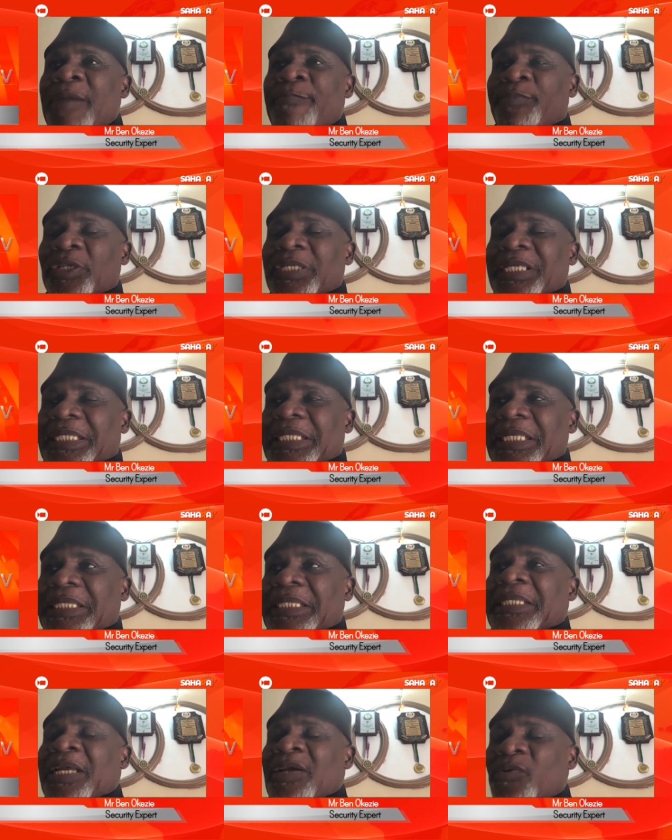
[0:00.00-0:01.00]

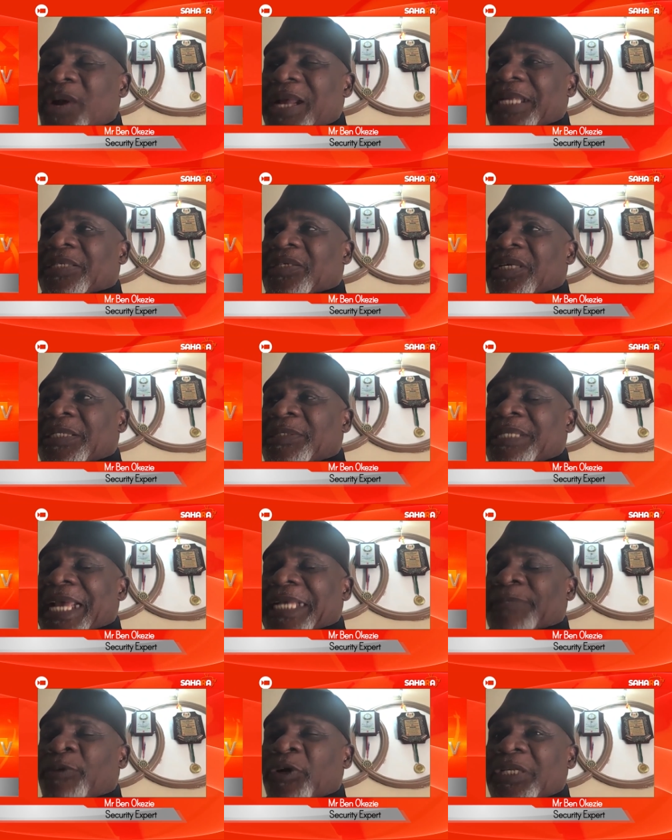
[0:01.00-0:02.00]
politics when there's,
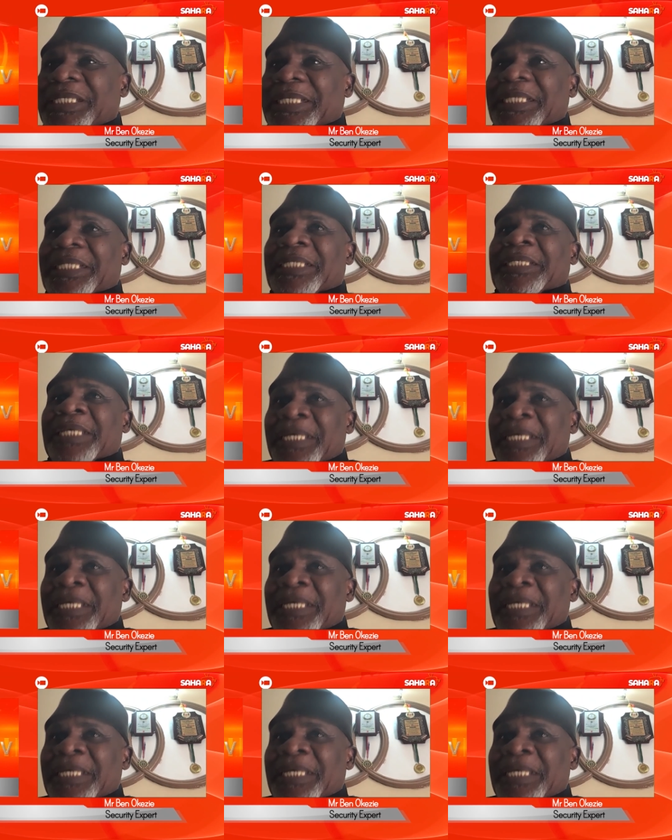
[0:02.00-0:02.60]
there's politics